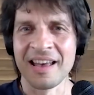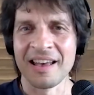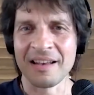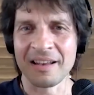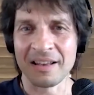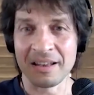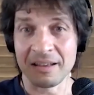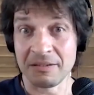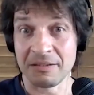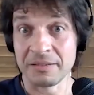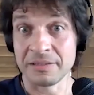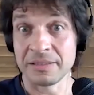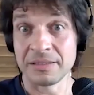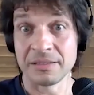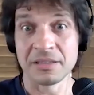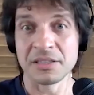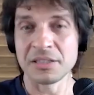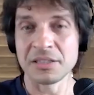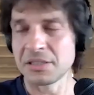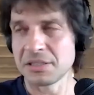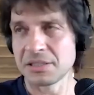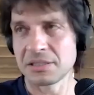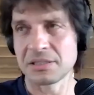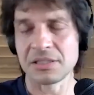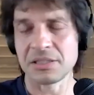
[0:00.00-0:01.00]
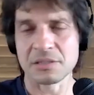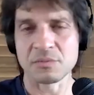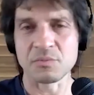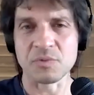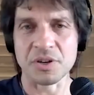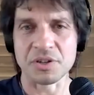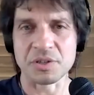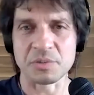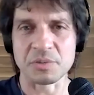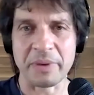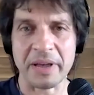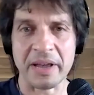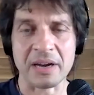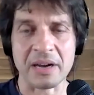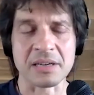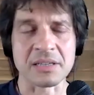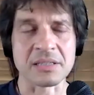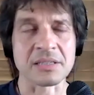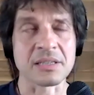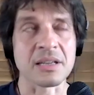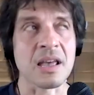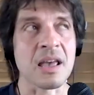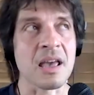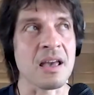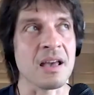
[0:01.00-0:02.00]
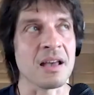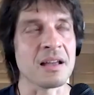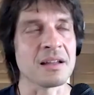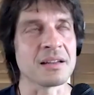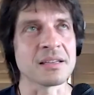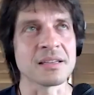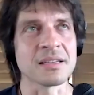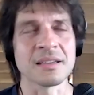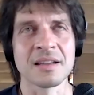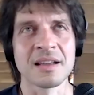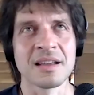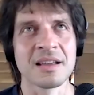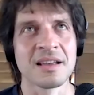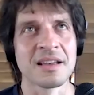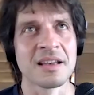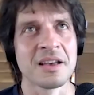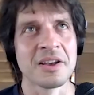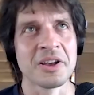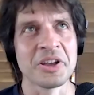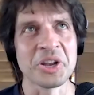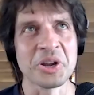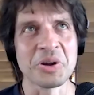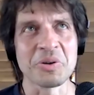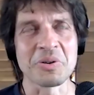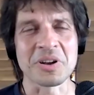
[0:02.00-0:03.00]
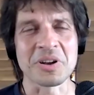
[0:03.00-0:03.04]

You just watch bears, and you know,